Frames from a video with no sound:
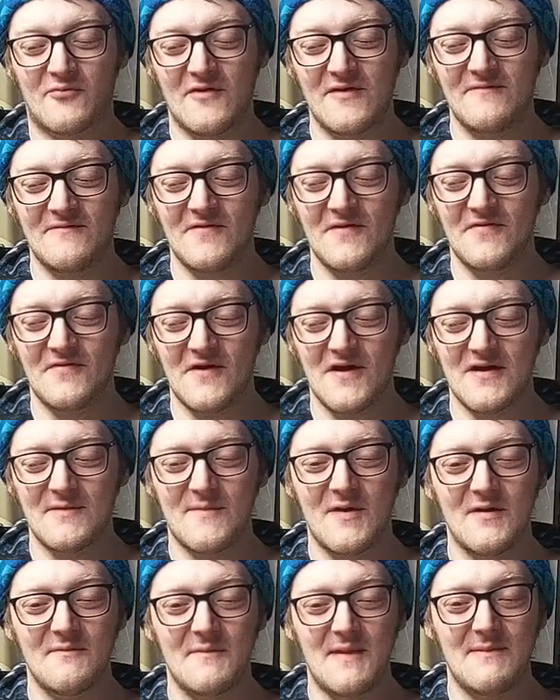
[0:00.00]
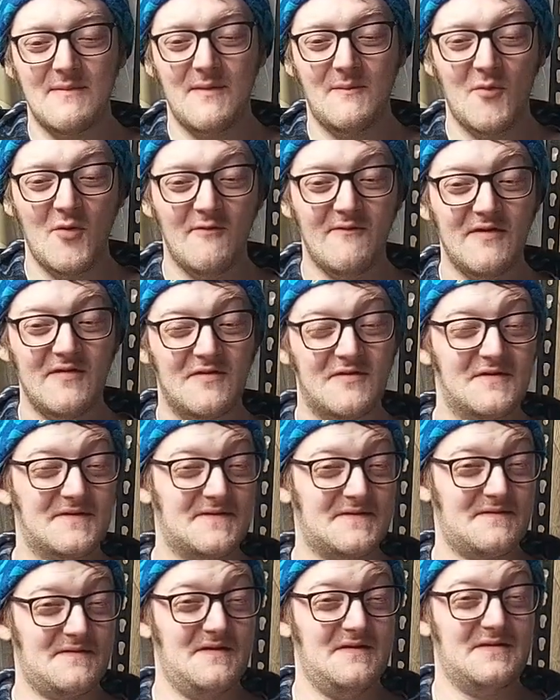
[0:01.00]
briefly thought about maybe moving
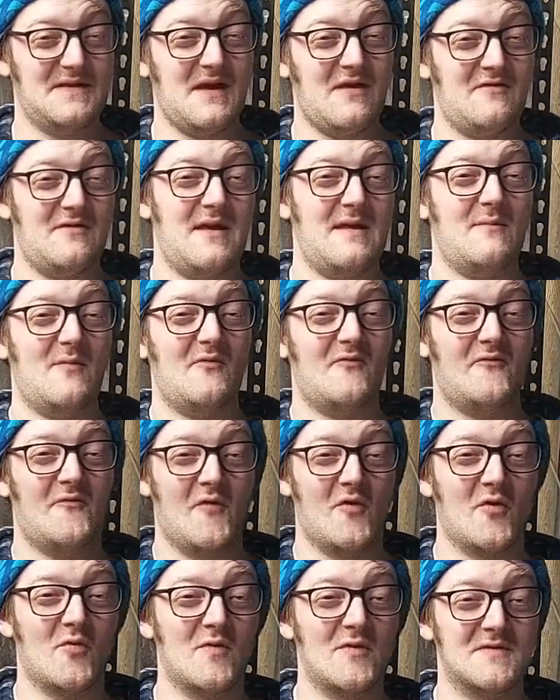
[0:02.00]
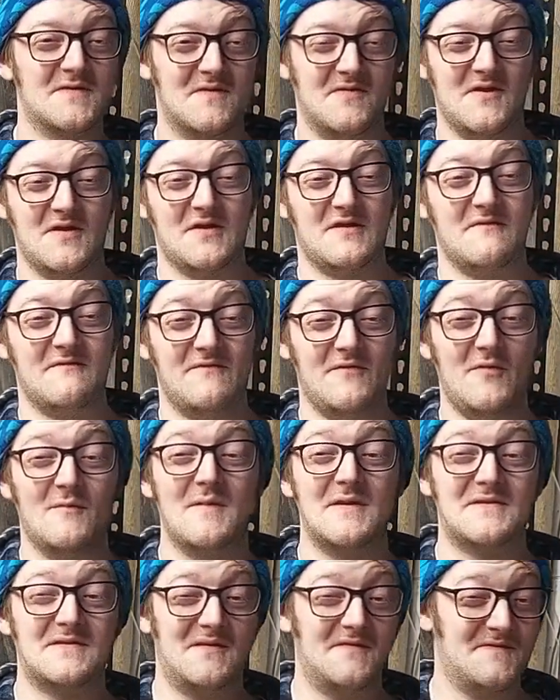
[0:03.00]
this entire table forward so that I could film
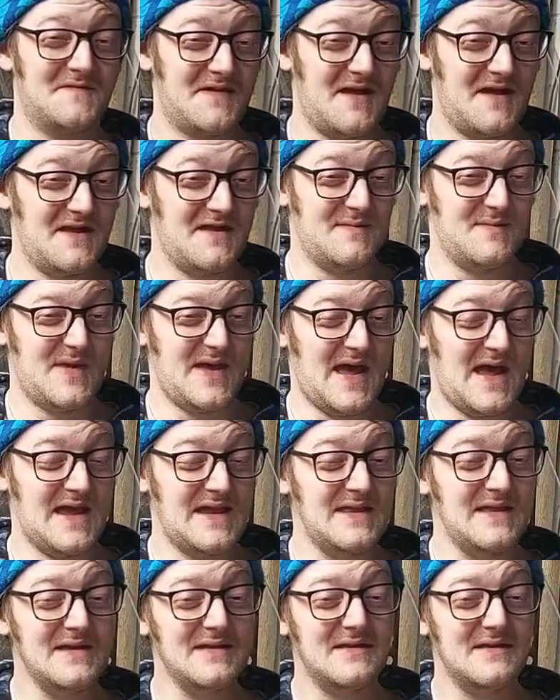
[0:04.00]
myself standing behind